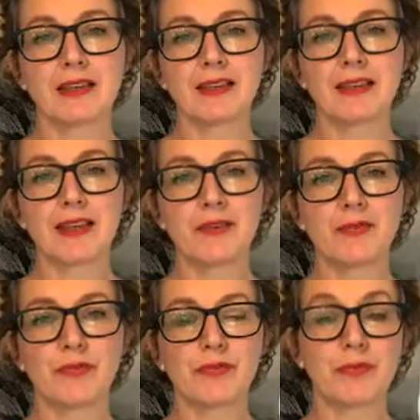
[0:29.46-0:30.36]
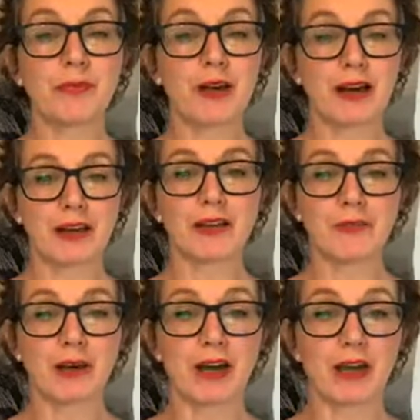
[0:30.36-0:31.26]
give my
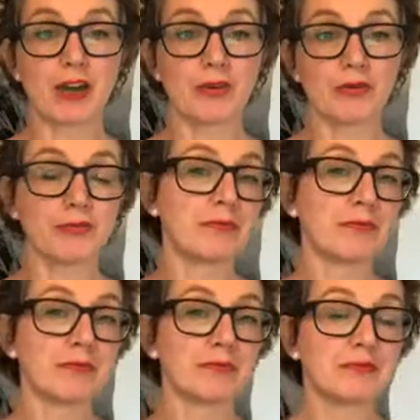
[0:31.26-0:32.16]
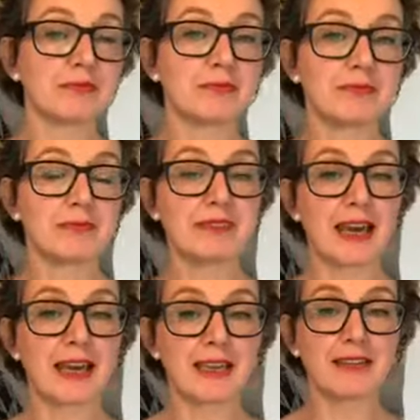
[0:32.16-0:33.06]
own
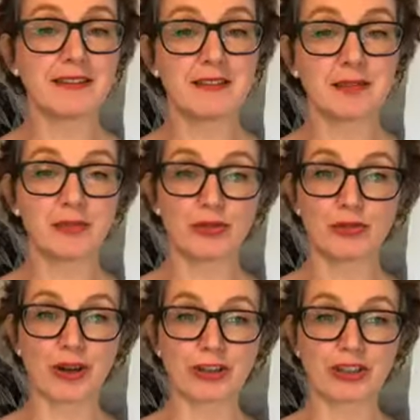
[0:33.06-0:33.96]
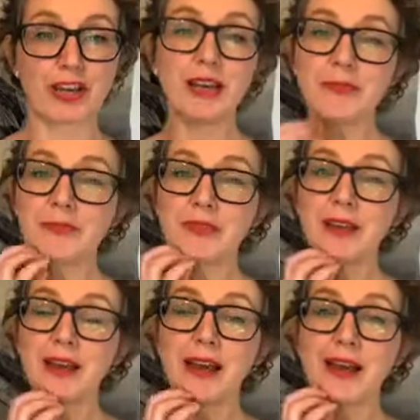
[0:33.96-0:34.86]
day some structure,
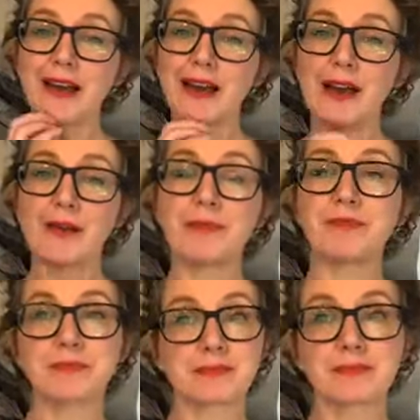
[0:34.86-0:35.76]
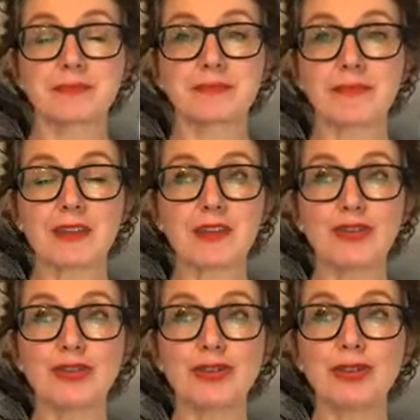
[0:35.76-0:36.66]

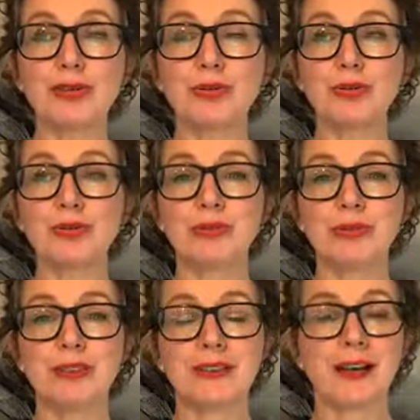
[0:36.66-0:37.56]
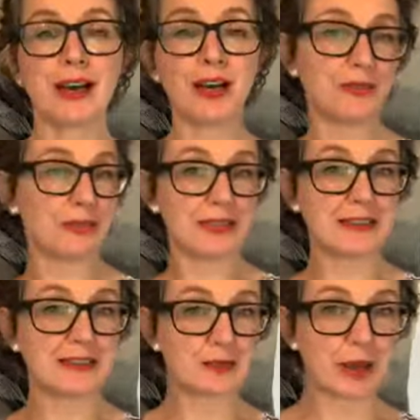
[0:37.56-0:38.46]
to hopefully
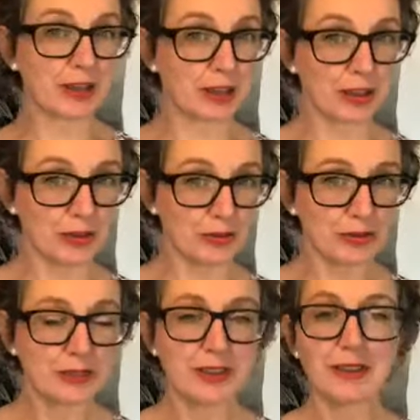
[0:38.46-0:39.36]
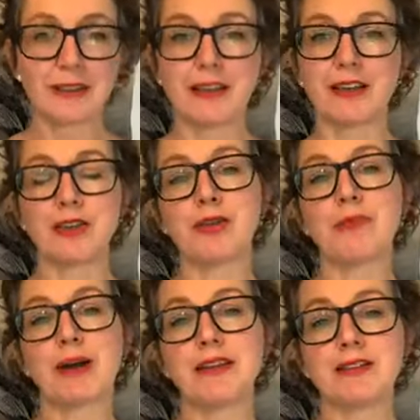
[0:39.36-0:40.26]
inspire you that you
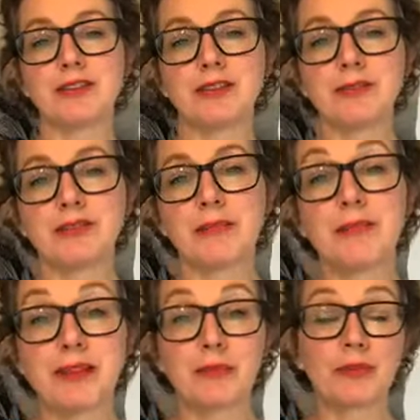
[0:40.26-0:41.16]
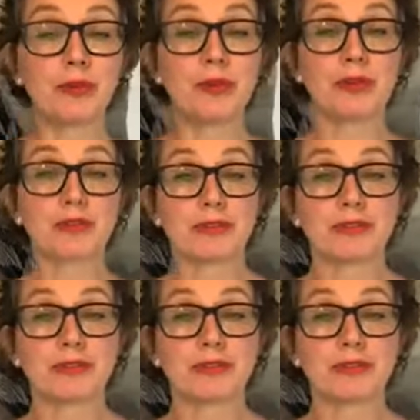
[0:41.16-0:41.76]
might do something more